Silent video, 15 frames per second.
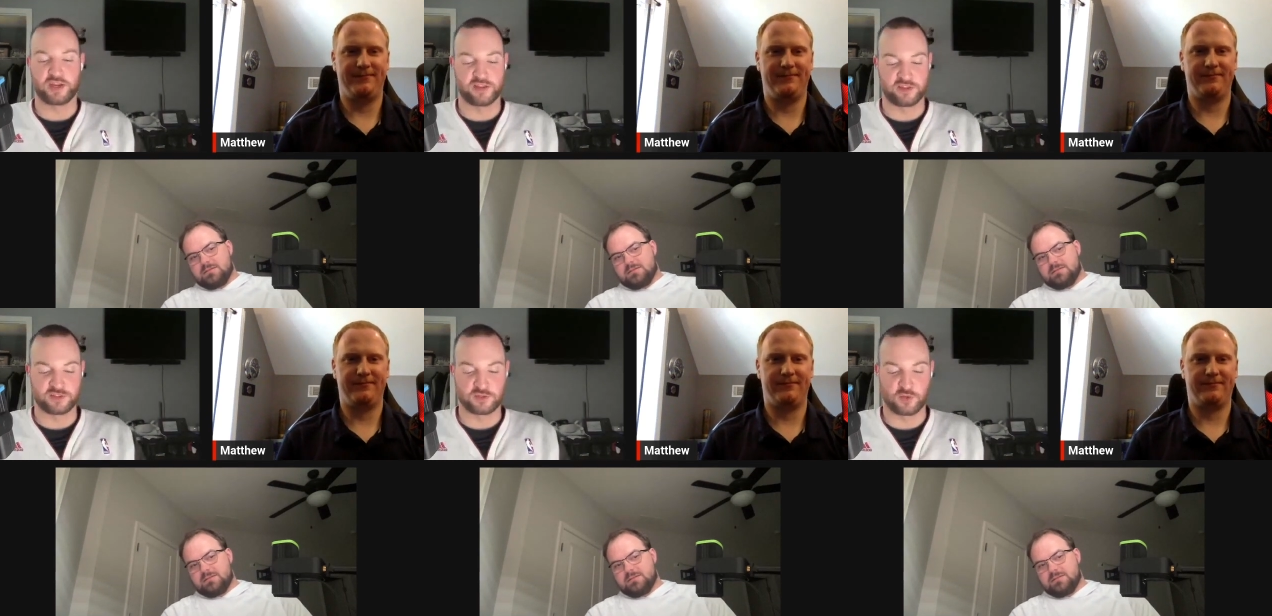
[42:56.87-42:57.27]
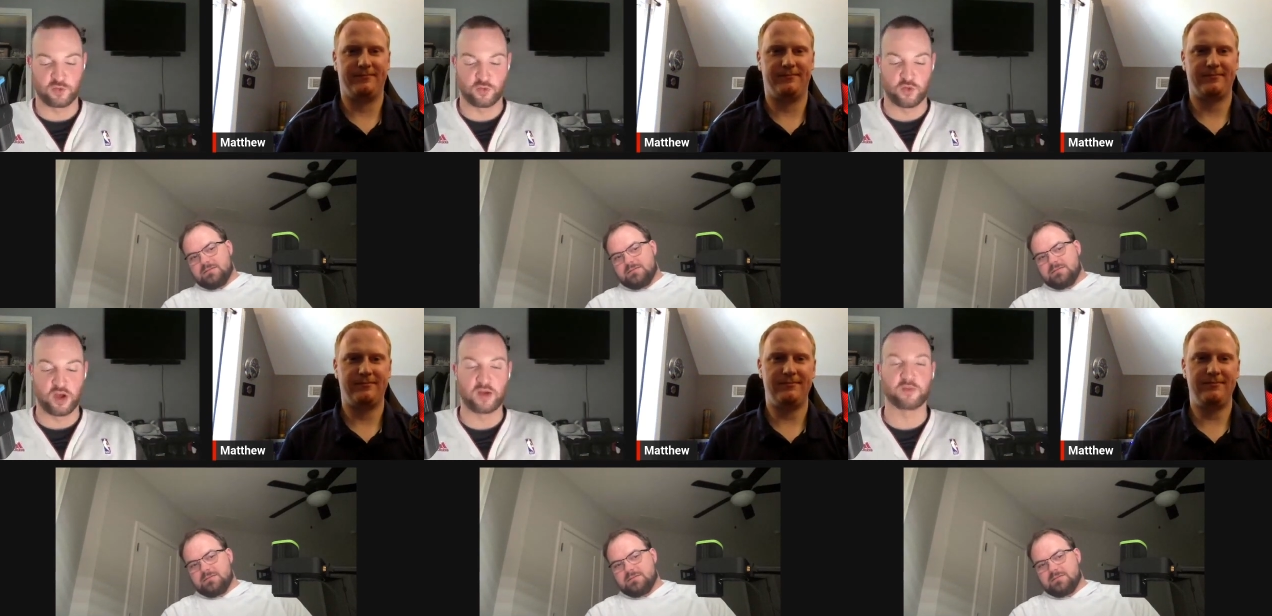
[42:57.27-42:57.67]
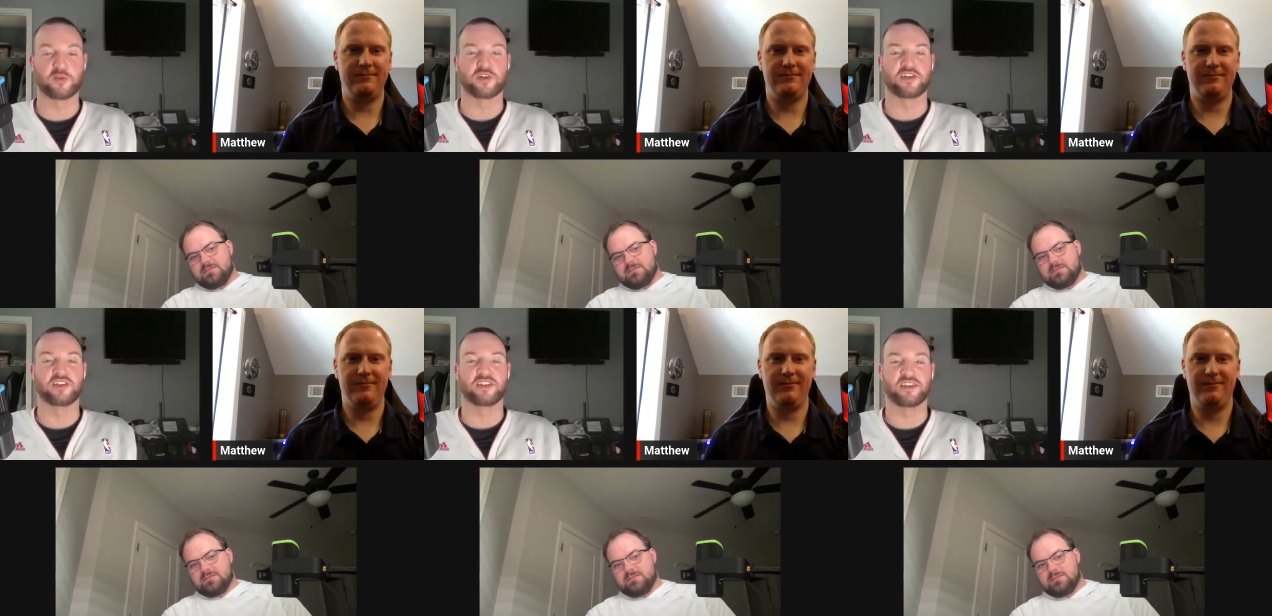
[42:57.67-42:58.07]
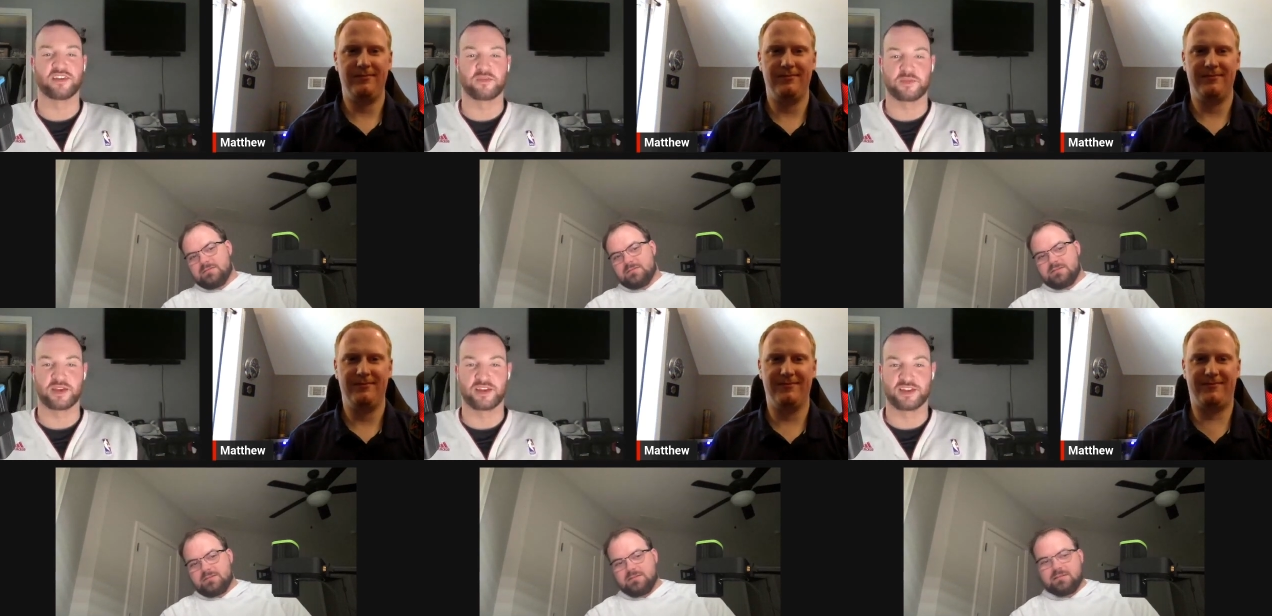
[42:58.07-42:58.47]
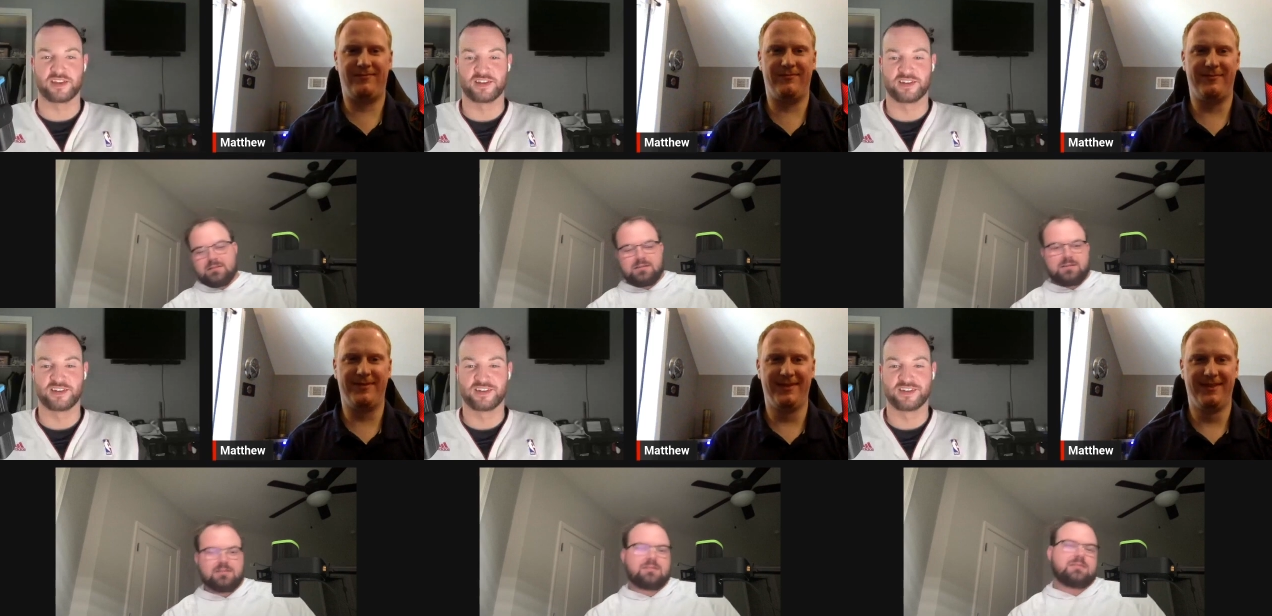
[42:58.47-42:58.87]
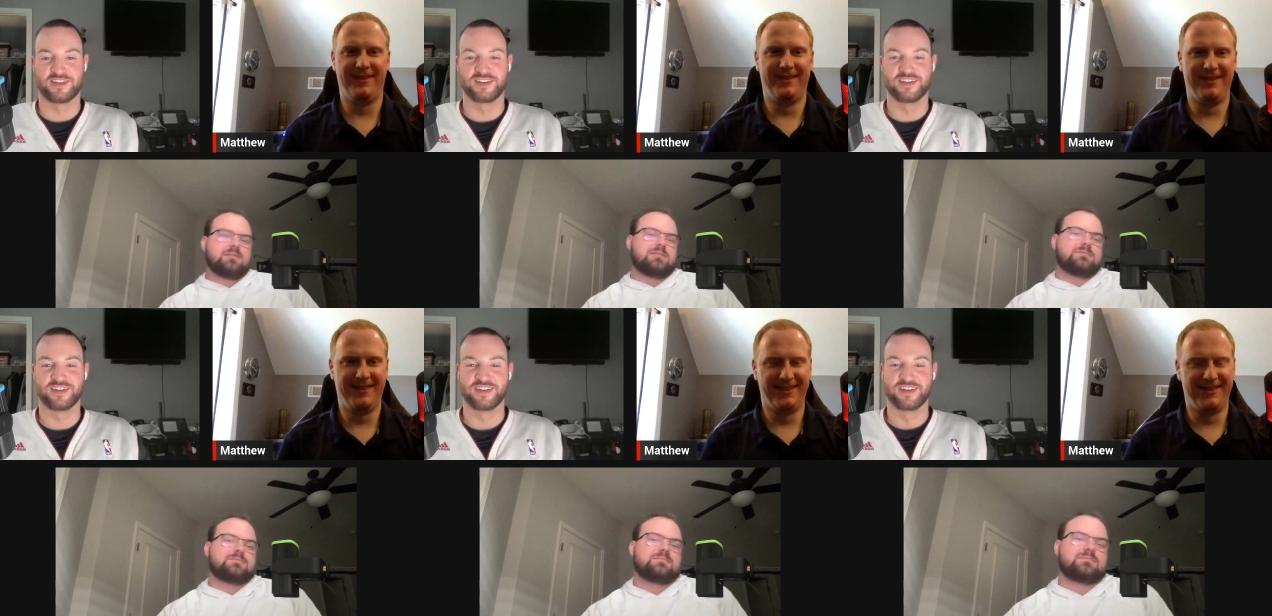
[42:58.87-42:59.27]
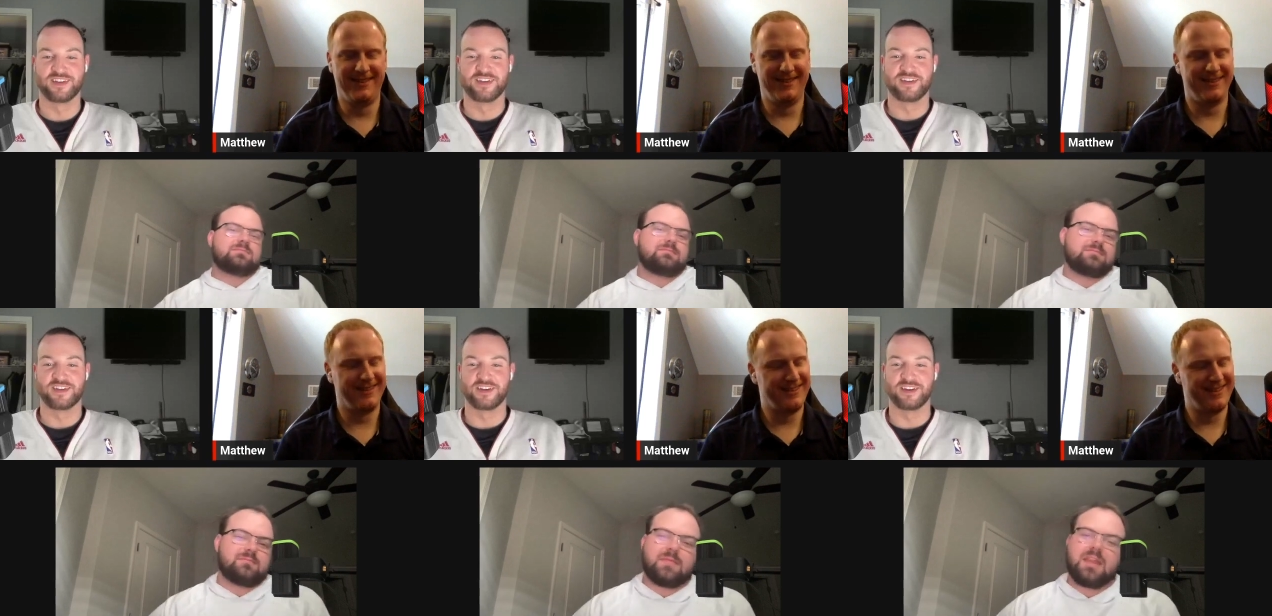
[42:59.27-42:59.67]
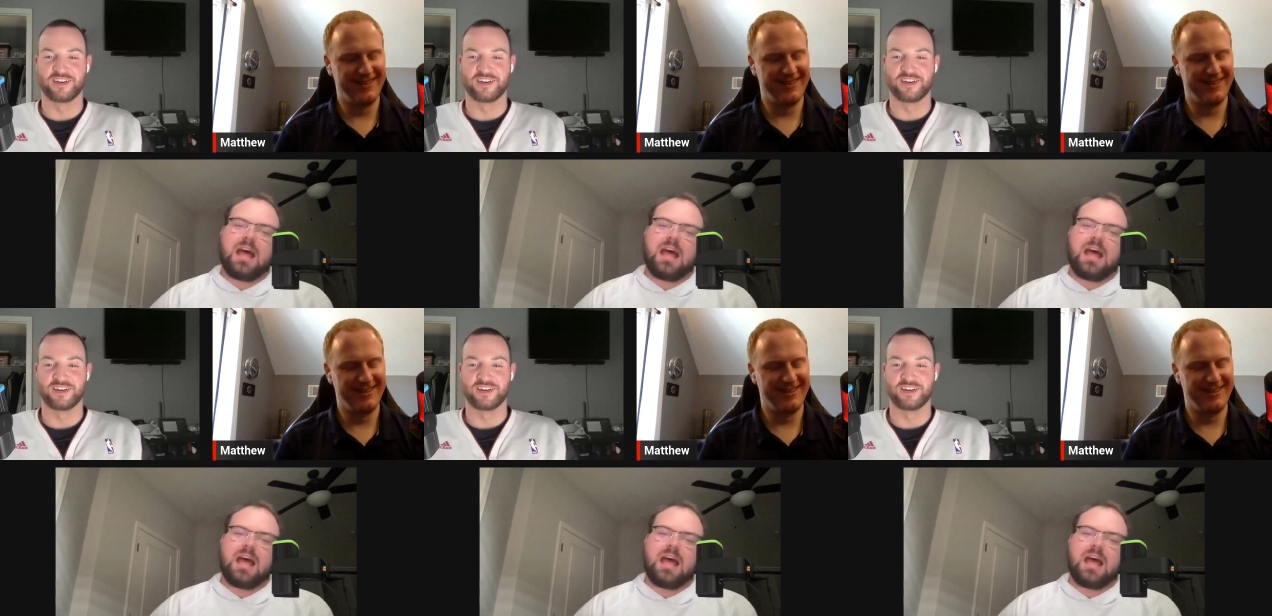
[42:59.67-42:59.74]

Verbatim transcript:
Speaker 1: at this whole robbery thing, man. Man,